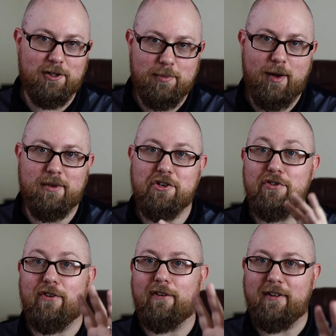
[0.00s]
it's probably your
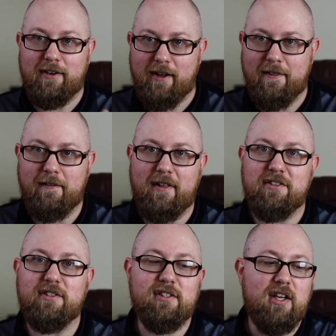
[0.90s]
fault and not the
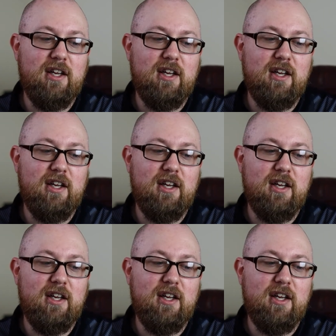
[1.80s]
lenses.